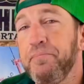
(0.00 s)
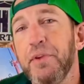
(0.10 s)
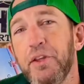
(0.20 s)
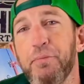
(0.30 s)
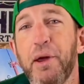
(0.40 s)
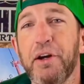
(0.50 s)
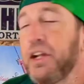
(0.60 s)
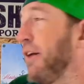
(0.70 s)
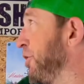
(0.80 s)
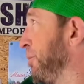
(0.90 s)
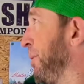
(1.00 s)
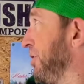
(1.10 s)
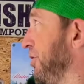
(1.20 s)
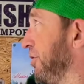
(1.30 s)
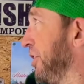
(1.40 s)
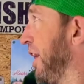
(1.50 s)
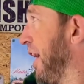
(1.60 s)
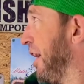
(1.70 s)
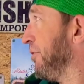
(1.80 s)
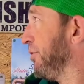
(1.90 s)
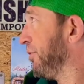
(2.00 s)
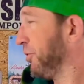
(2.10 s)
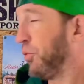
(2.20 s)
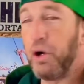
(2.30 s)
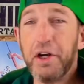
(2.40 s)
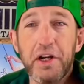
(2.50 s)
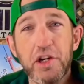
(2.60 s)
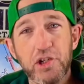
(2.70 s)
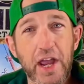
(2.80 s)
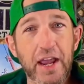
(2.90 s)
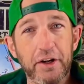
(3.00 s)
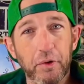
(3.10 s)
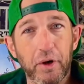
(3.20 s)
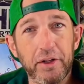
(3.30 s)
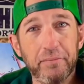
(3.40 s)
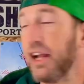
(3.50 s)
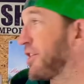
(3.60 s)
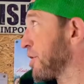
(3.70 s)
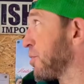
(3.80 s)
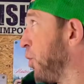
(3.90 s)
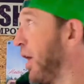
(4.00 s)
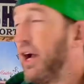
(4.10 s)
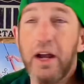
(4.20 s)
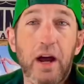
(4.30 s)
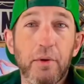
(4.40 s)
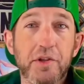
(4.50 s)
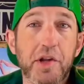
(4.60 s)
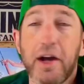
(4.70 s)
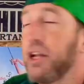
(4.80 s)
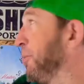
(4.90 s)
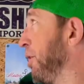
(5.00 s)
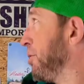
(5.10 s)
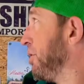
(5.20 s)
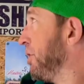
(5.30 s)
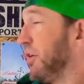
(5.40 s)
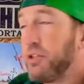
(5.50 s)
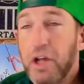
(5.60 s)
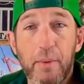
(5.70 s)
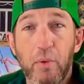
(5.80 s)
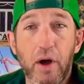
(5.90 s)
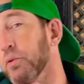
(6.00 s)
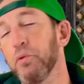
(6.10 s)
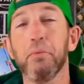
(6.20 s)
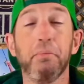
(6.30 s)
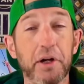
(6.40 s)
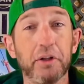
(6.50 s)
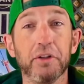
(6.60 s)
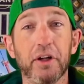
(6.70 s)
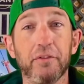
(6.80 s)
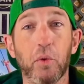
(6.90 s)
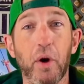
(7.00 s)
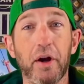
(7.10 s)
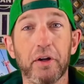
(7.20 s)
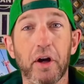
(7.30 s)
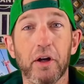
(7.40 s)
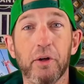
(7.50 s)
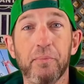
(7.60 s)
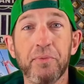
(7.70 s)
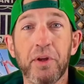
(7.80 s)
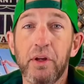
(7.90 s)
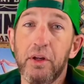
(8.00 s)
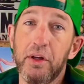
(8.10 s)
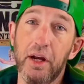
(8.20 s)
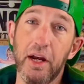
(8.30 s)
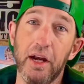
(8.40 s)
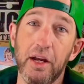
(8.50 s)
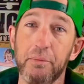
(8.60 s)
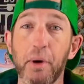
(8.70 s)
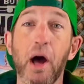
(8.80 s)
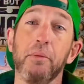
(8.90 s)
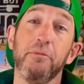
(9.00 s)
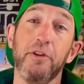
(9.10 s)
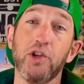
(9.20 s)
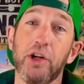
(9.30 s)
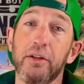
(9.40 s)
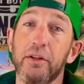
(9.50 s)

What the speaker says: it's better to cover your bases and have one in each category. That's why I was talking about top water, middle of the water column, and bottom fishing.